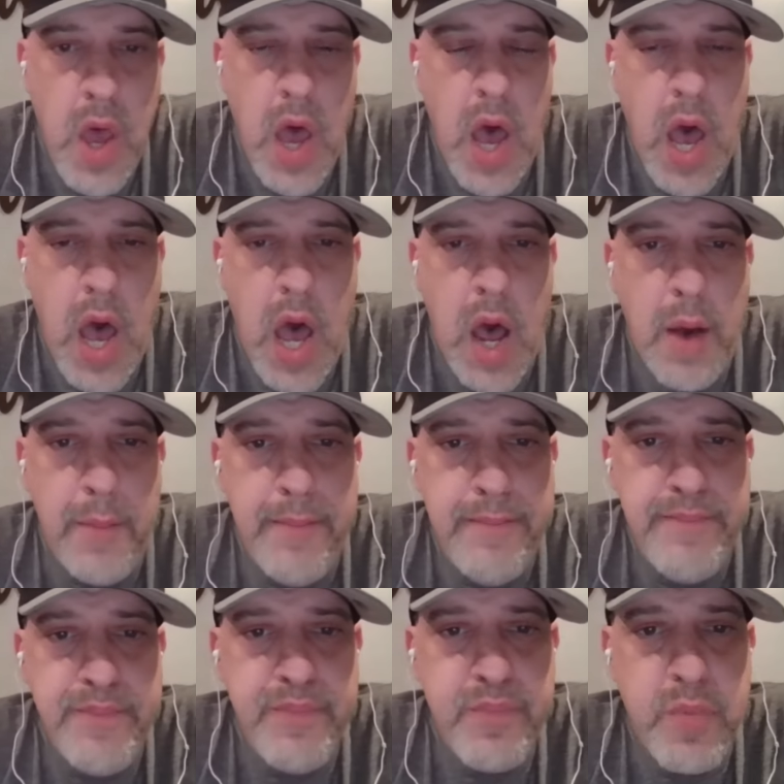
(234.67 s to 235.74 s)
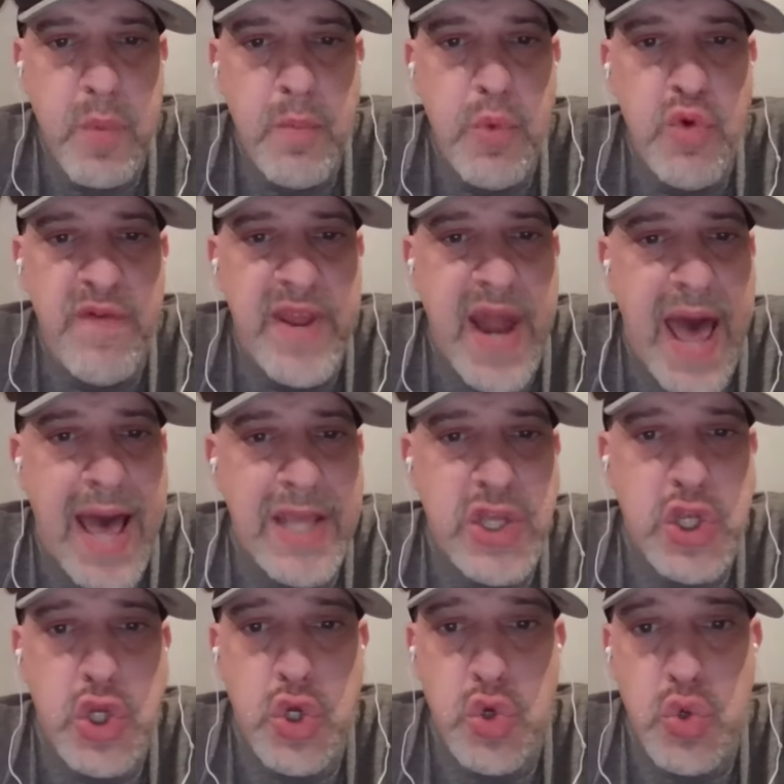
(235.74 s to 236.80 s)
Um, moving on
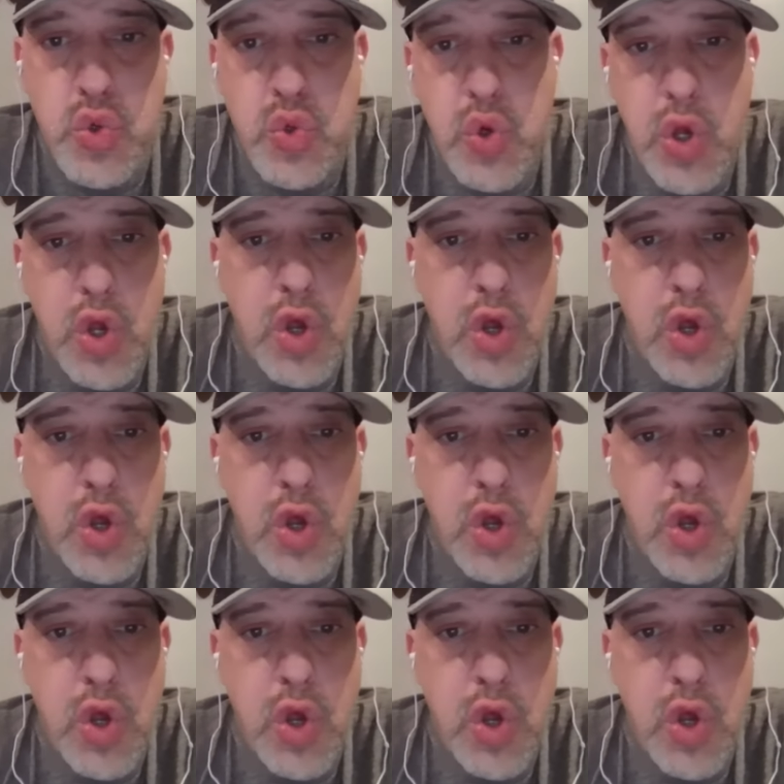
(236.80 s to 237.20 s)
to